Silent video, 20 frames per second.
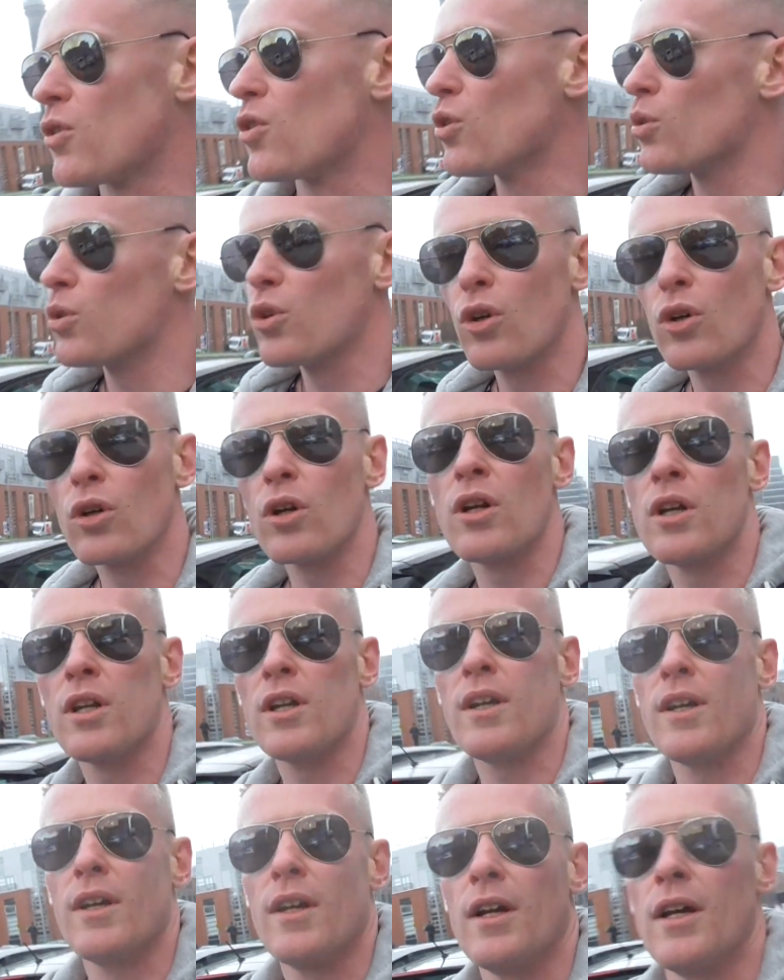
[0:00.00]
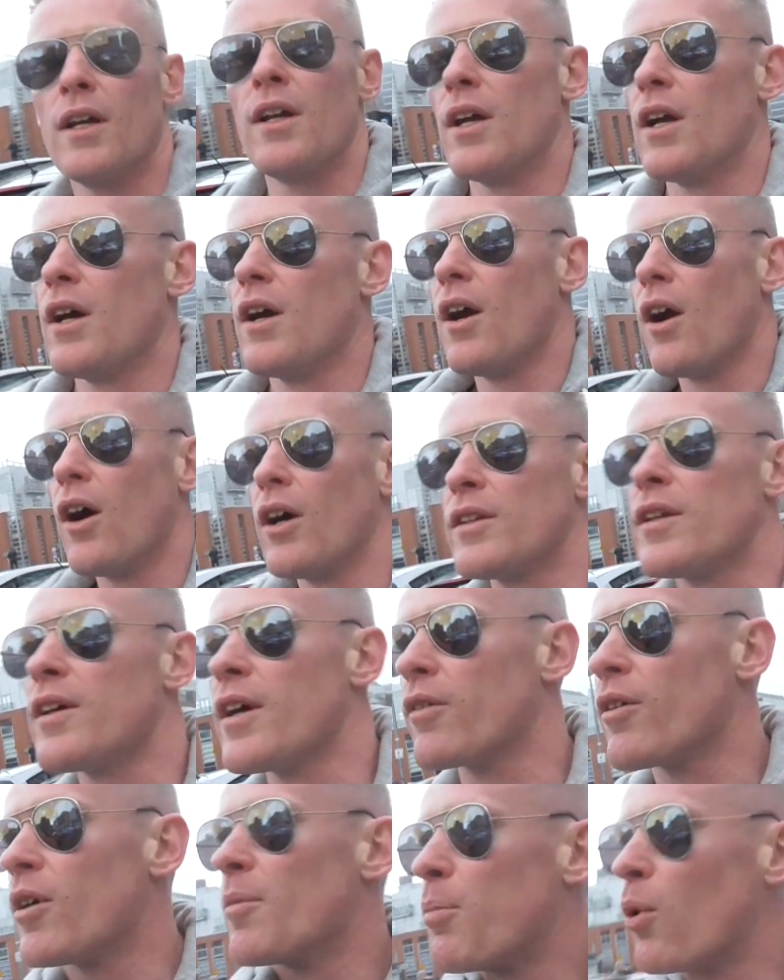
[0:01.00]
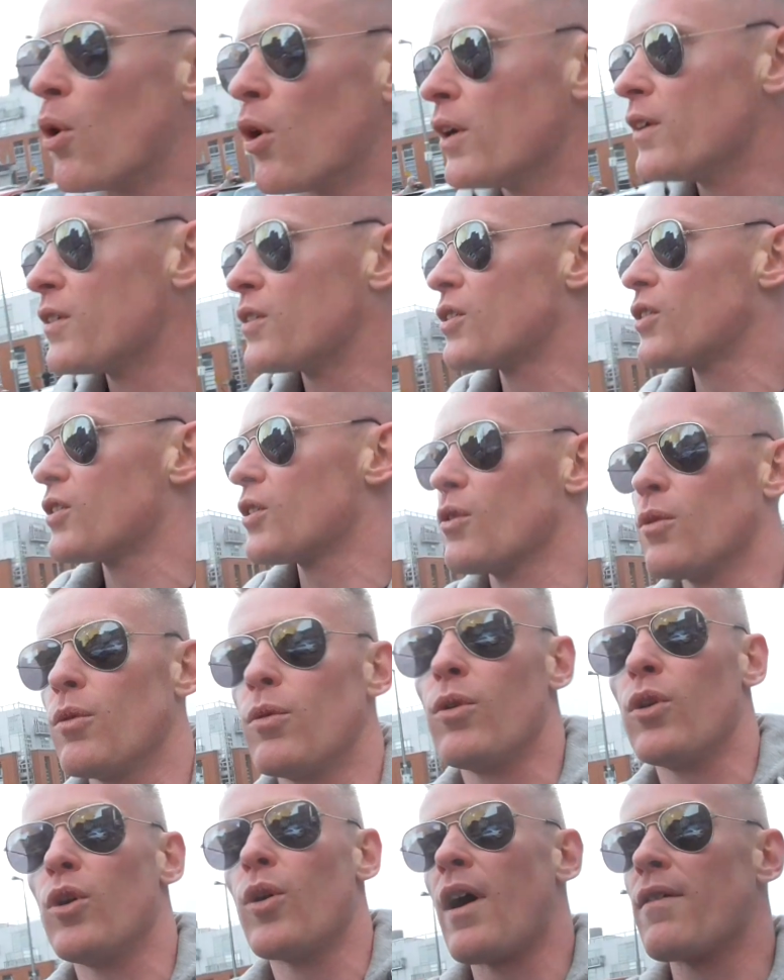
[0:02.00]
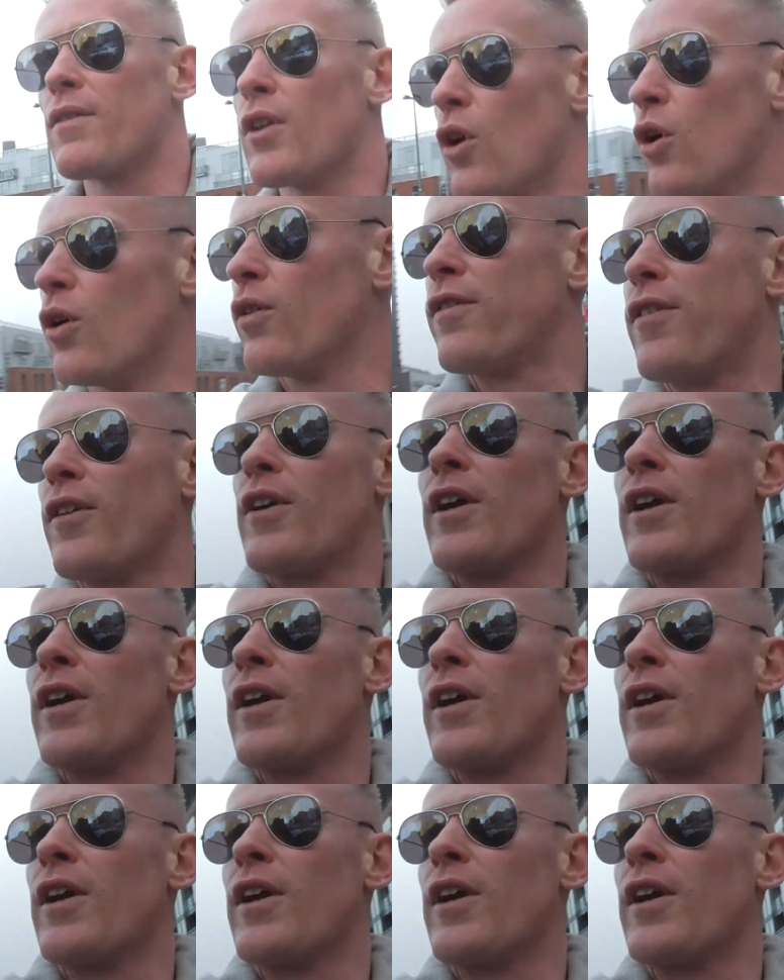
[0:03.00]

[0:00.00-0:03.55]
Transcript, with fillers: the two young itinerant boys who have the love